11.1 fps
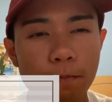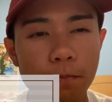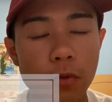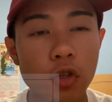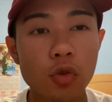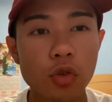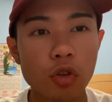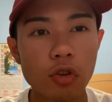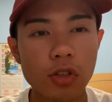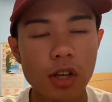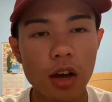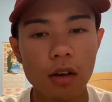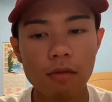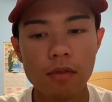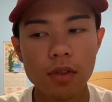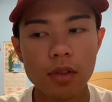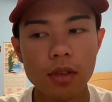students of,
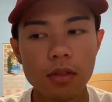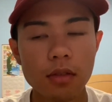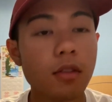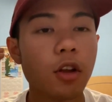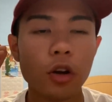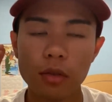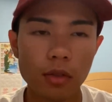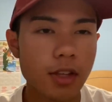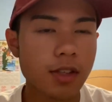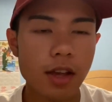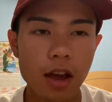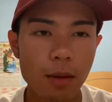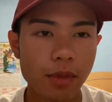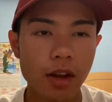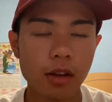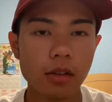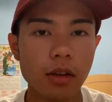let's say
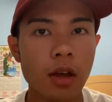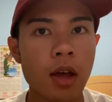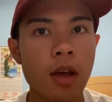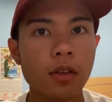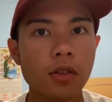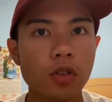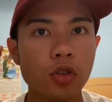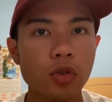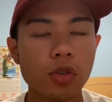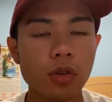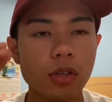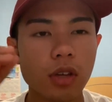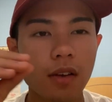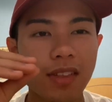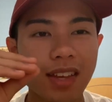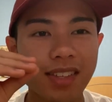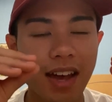hypothetically, two students
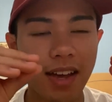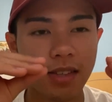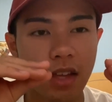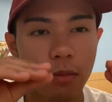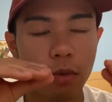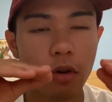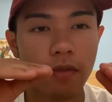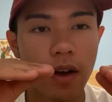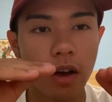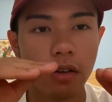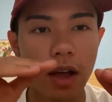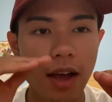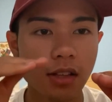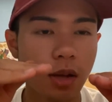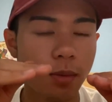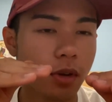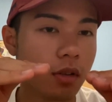of the exact same profile,
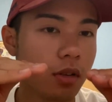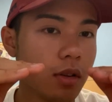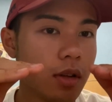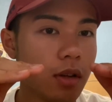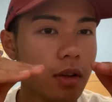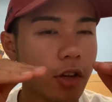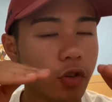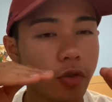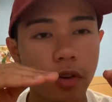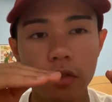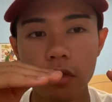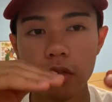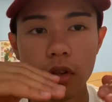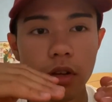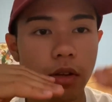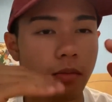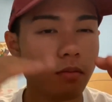academically,
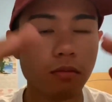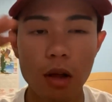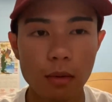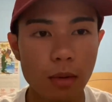extracurricularly, blah blah blah,